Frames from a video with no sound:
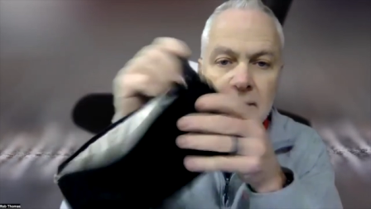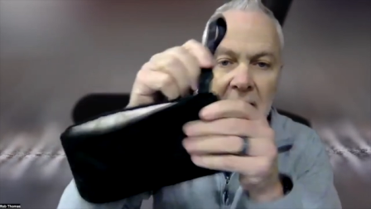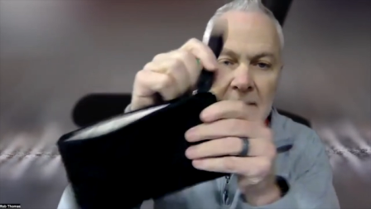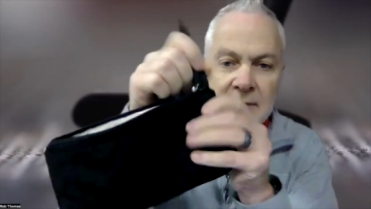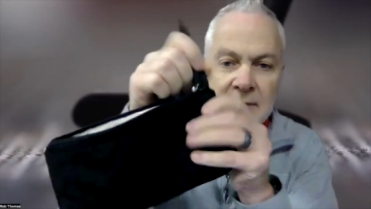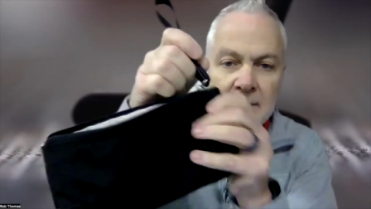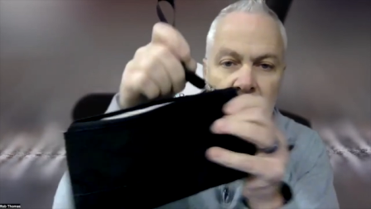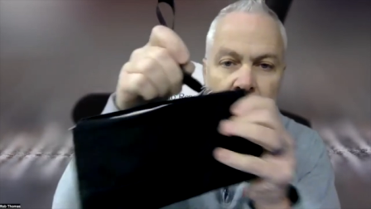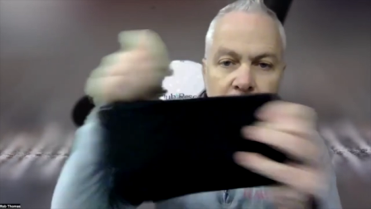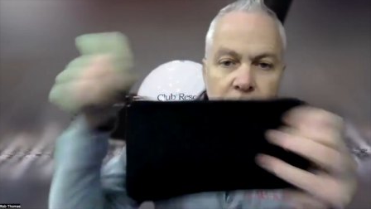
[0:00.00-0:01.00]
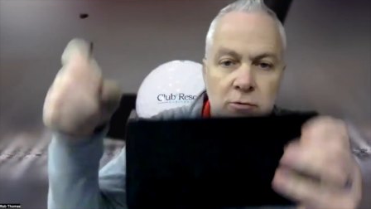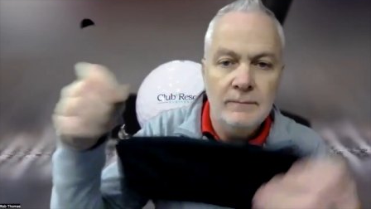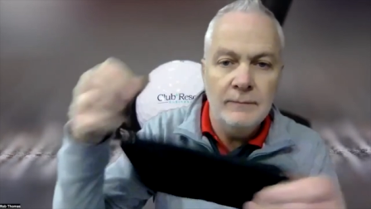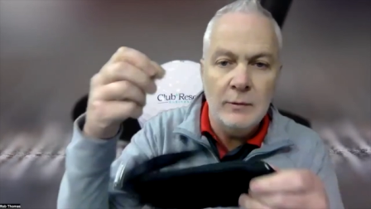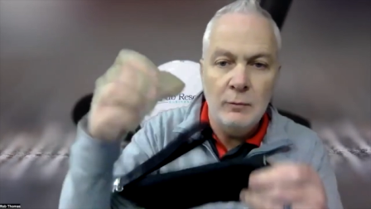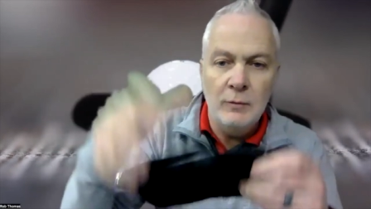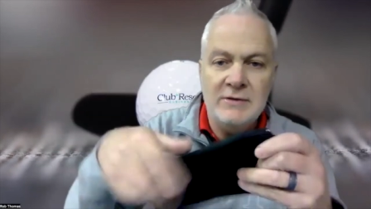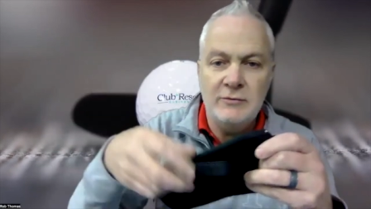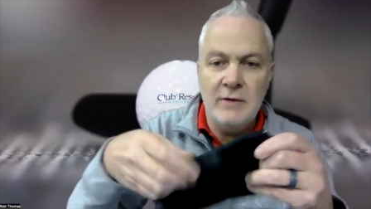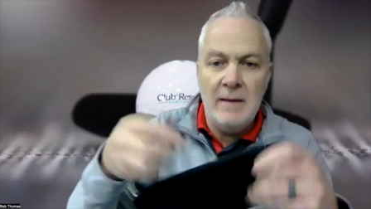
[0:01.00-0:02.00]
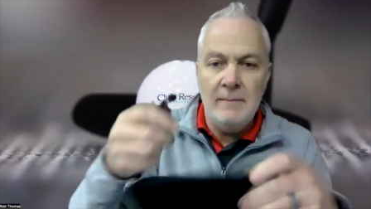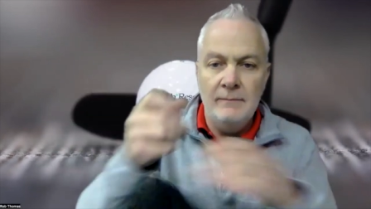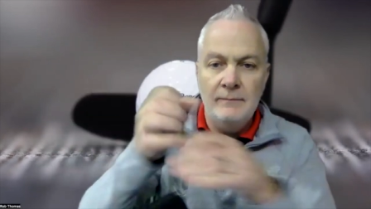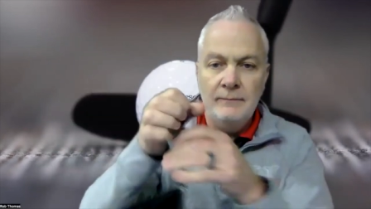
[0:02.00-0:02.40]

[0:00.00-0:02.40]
Top zip closure, wrist strap,